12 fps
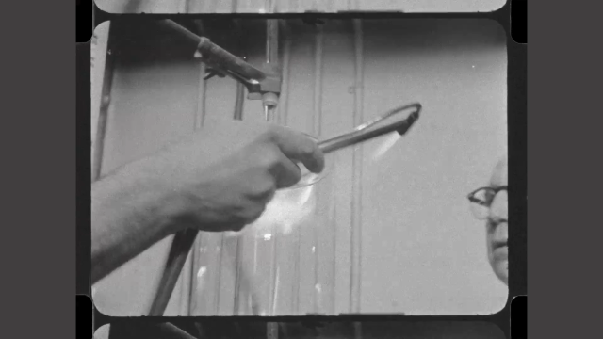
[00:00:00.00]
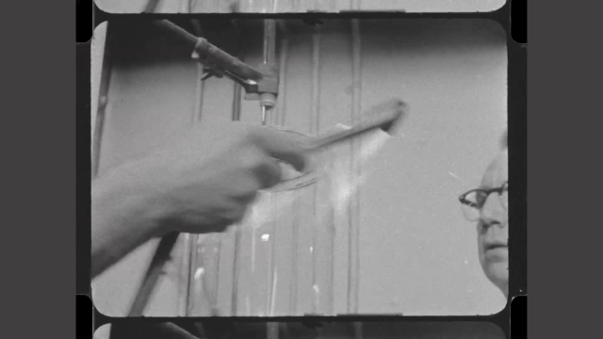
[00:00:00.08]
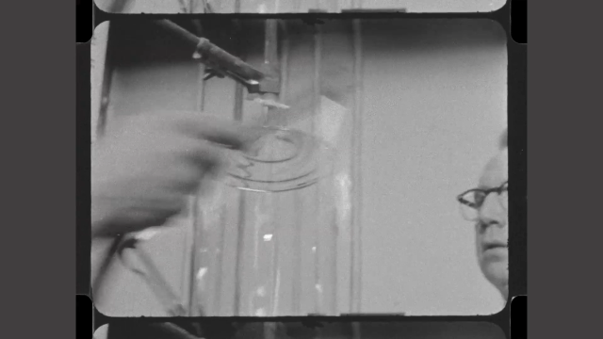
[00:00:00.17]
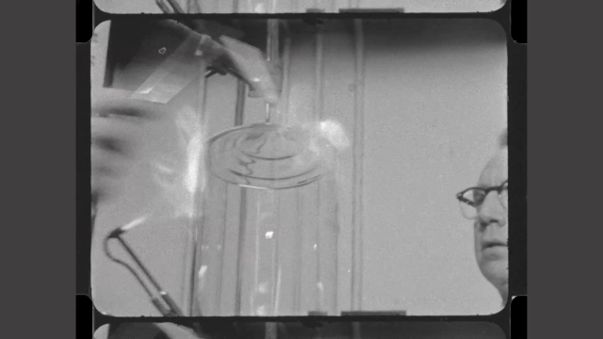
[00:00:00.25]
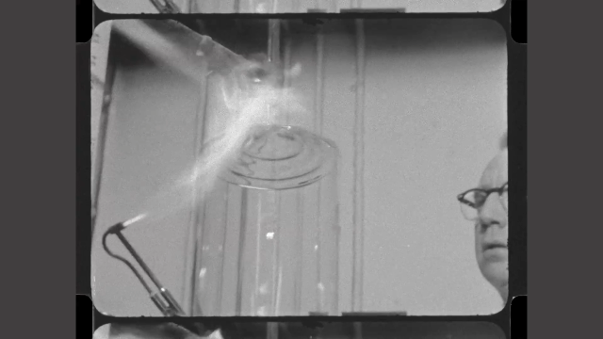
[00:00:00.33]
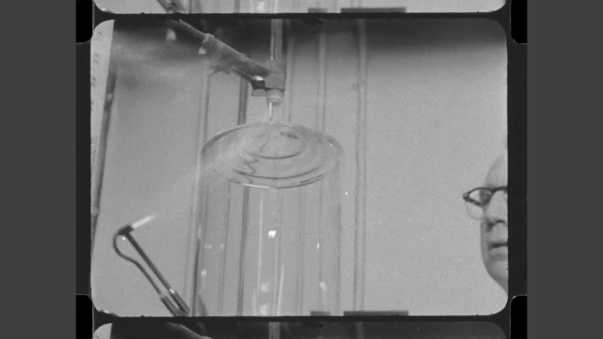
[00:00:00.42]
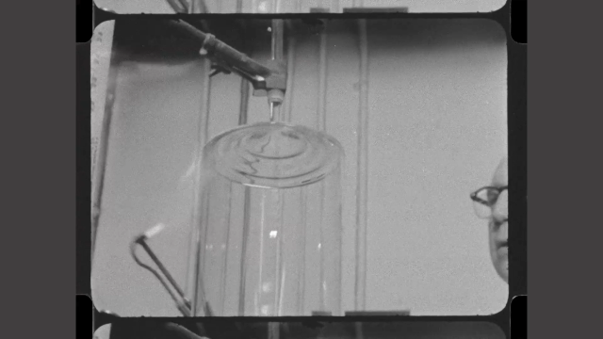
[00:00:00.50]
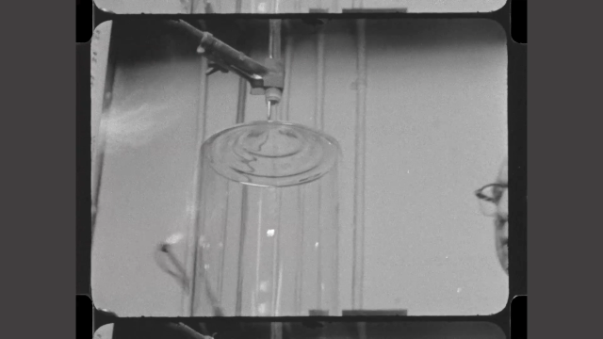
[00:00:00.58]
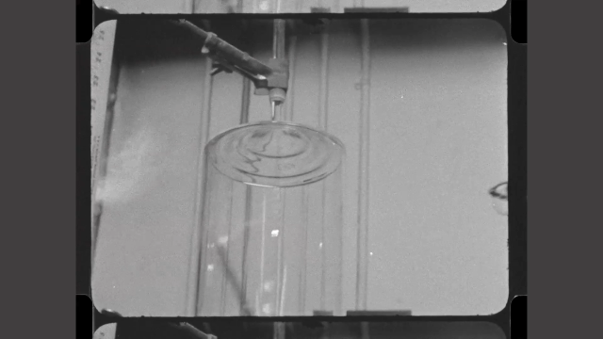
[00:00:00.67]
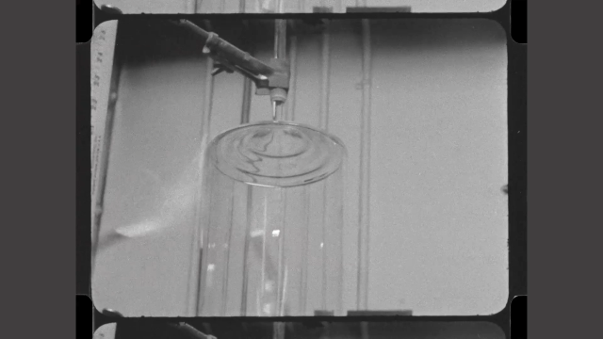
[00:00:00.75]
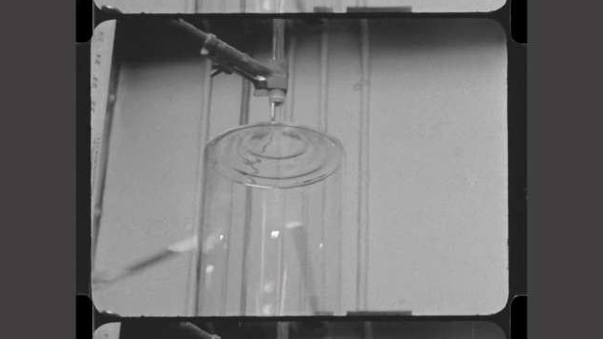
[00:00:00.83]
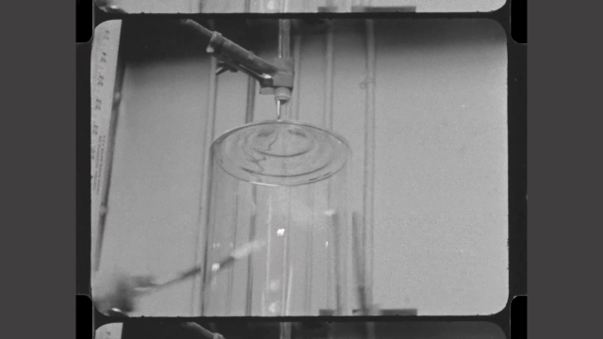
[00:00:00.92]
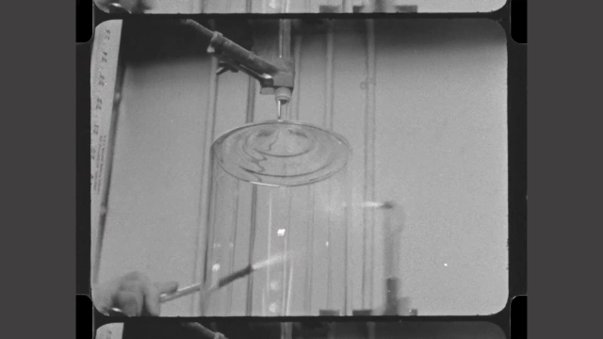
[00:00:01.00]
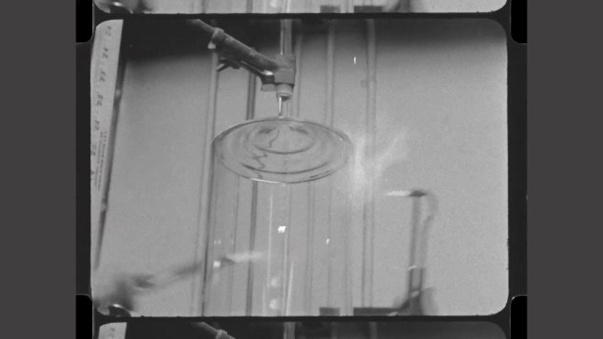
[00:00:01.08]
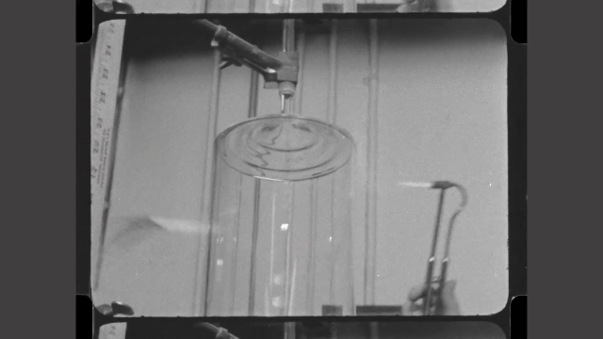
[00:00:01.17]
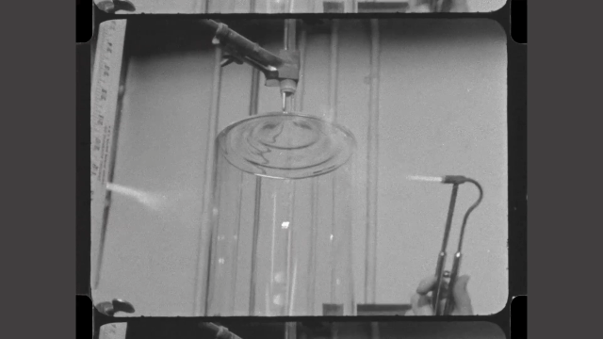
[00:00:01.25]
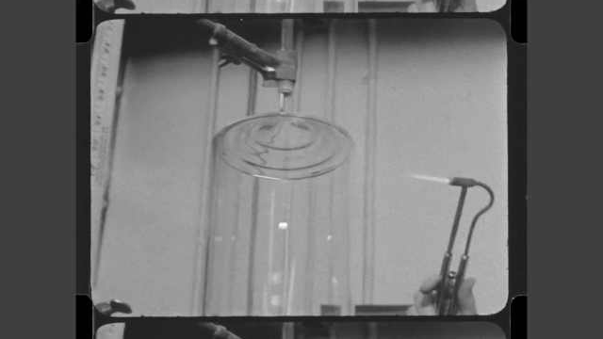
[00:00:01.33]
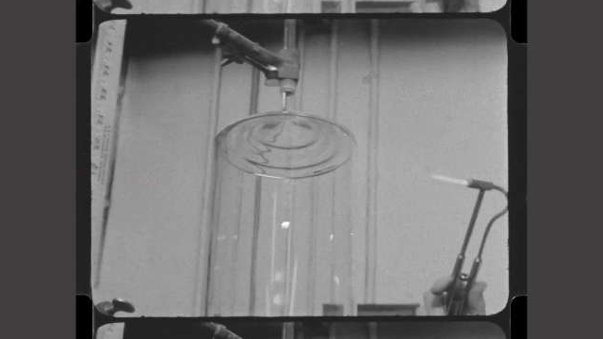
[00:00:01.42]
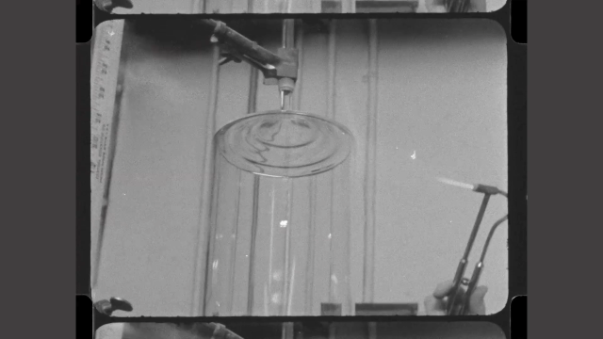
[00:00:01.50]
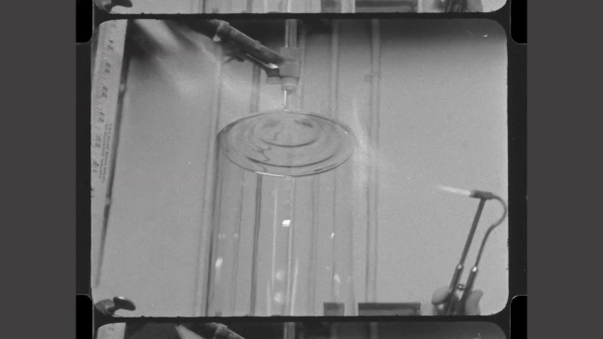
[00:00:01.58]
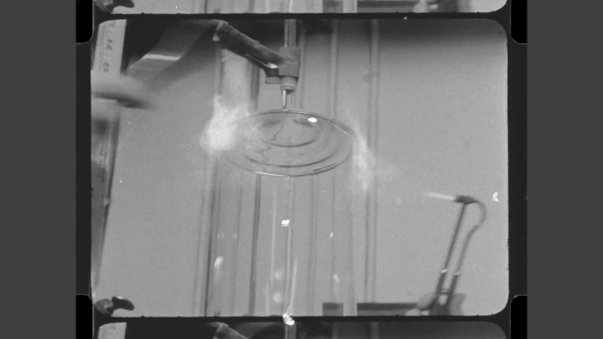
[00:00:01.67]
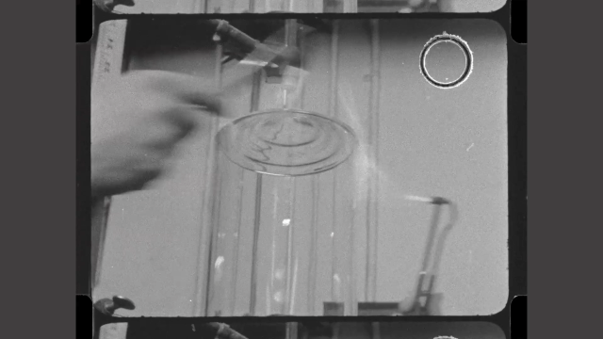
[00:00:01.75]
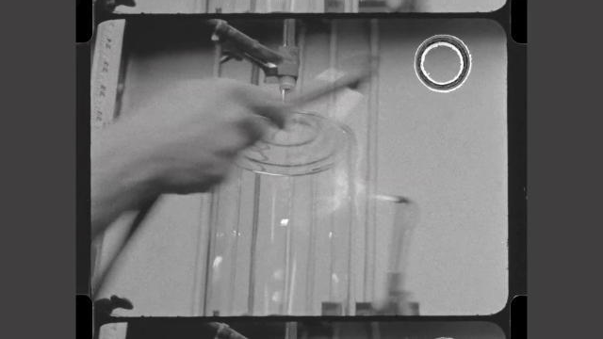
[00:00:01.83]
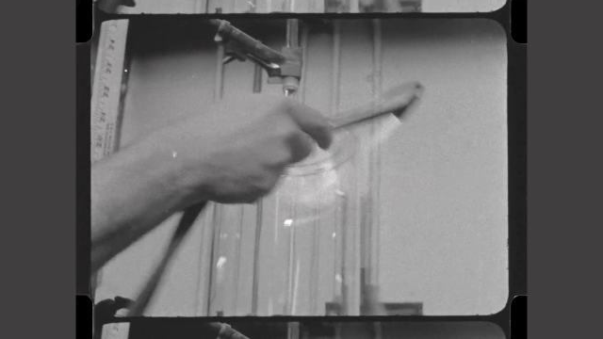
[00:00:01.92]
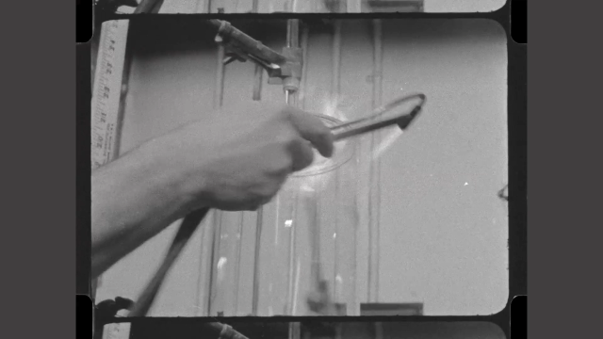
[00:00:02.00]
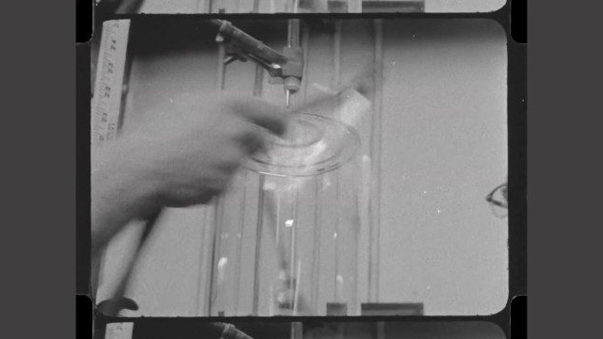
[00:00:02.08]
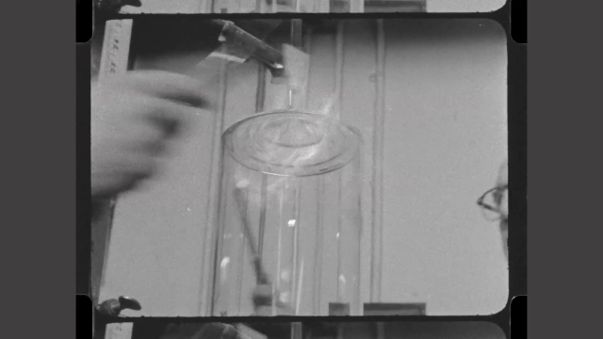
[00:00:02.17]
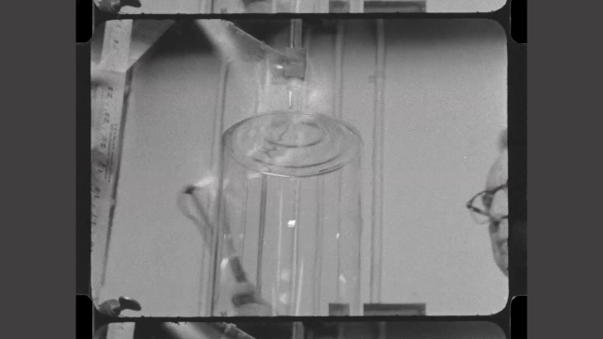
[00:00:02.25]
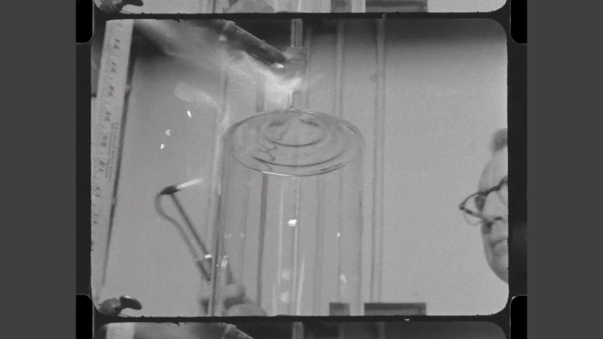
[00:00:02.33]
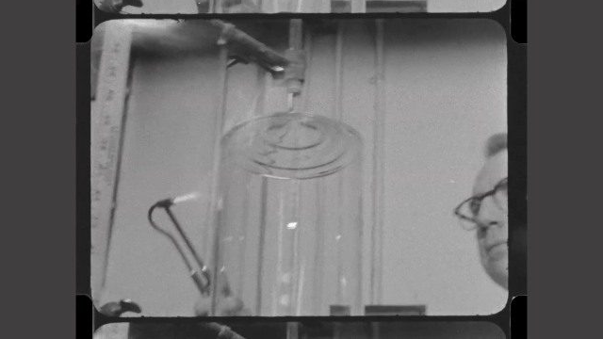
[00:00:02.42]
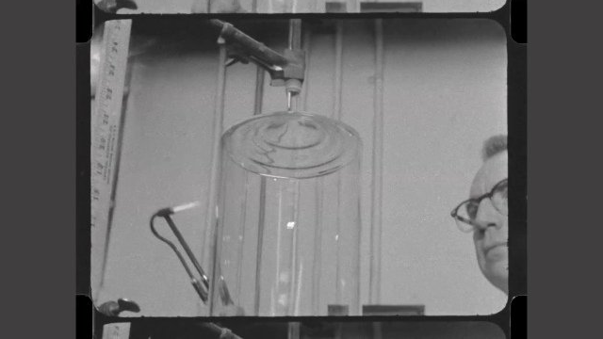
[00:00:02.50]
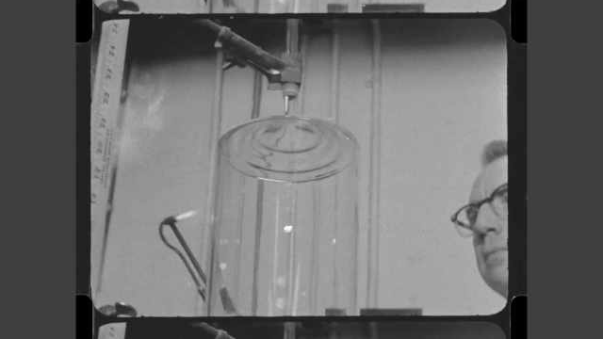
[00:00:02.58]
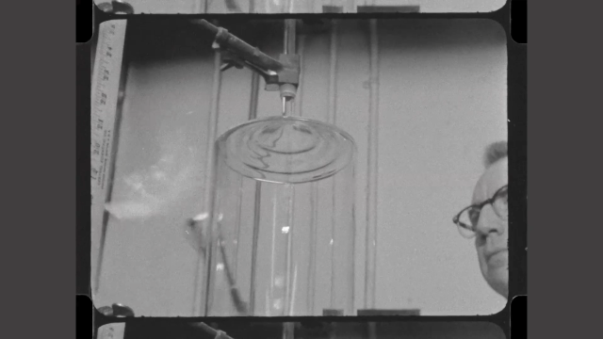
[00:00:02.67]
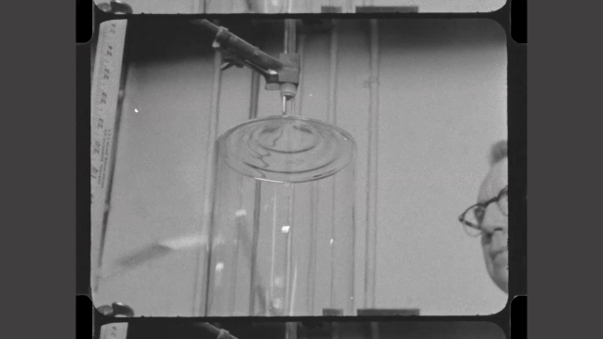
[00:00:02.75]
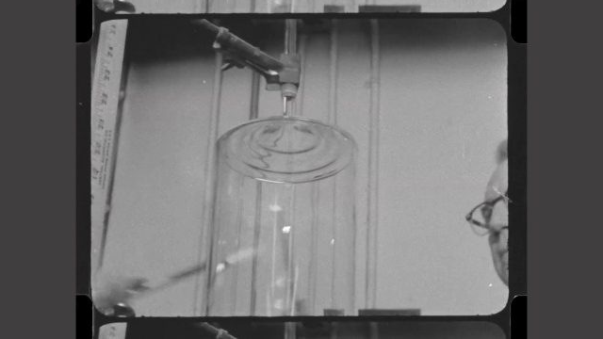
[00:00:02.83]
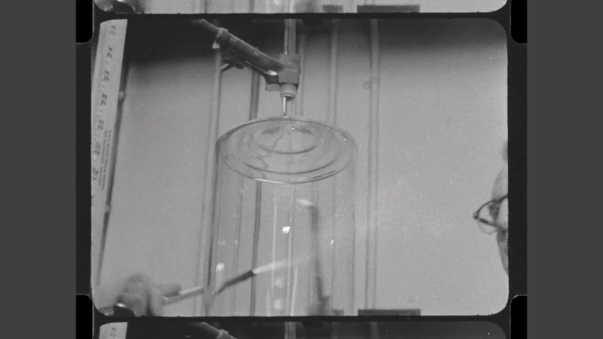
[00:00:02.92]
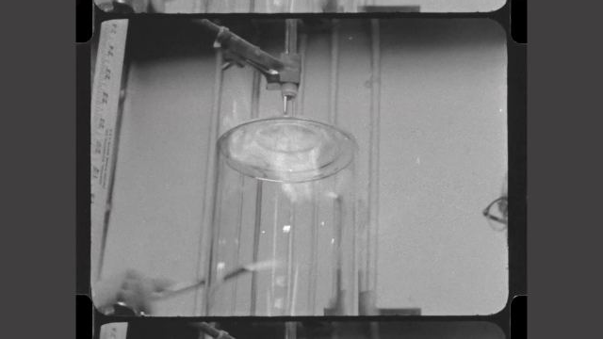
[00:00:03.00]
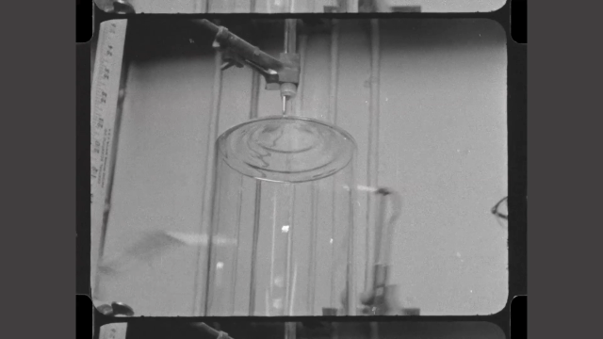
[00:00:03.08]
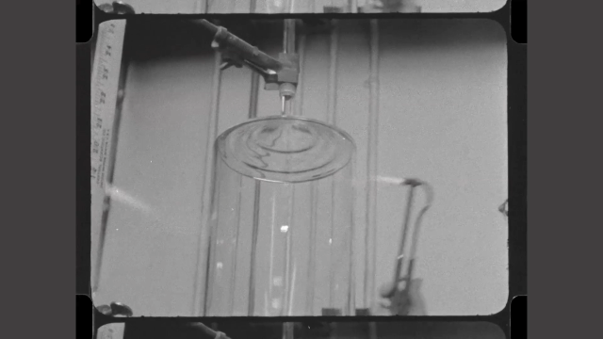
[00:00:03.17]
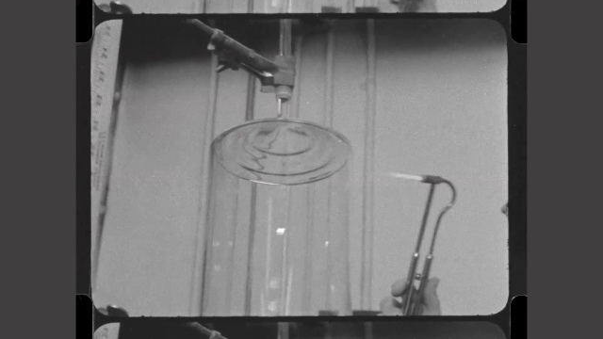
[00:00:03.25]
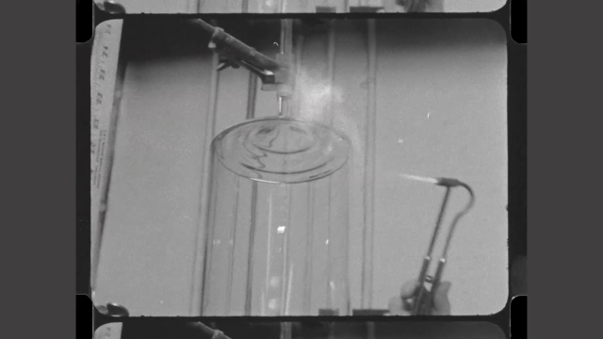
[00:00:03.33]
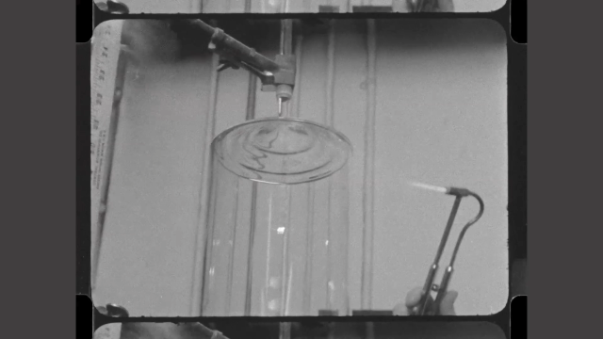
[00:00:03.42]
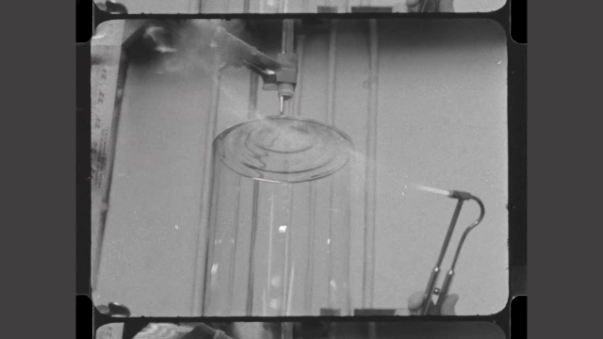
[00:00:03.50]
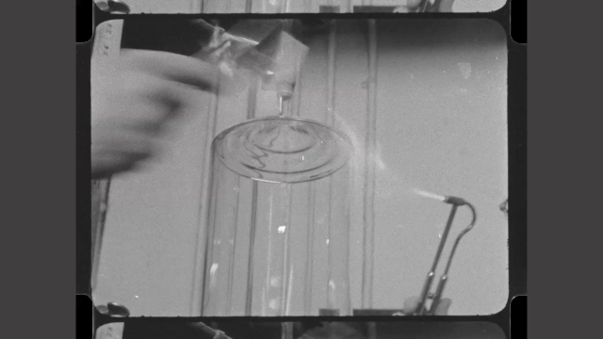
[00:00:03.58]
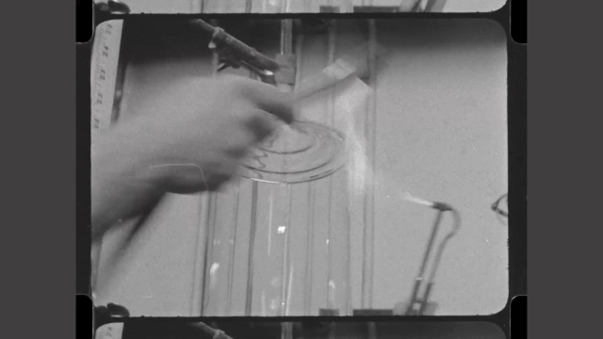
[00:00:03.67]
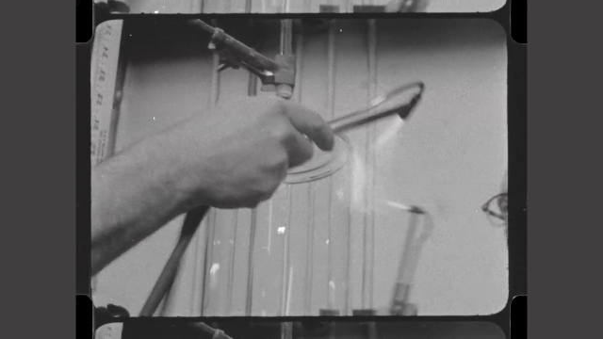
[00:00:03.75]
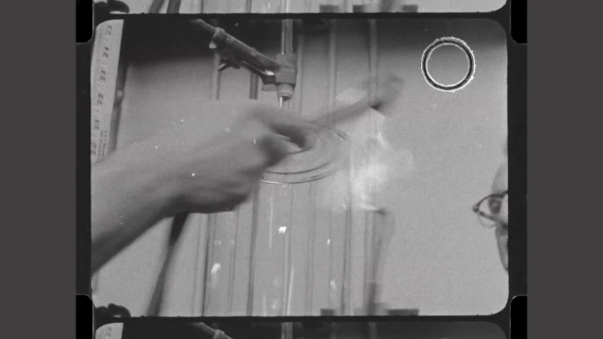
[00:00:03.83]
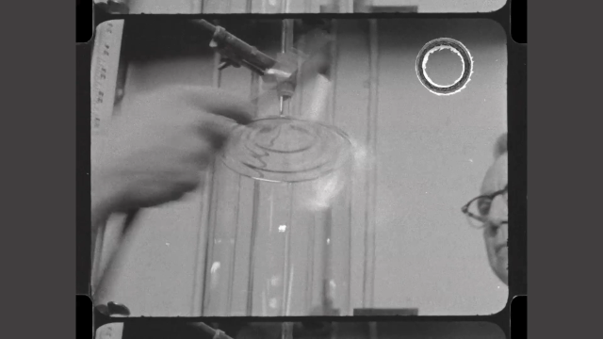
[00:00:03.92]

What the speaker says: No face is visible, so there are no lips to read.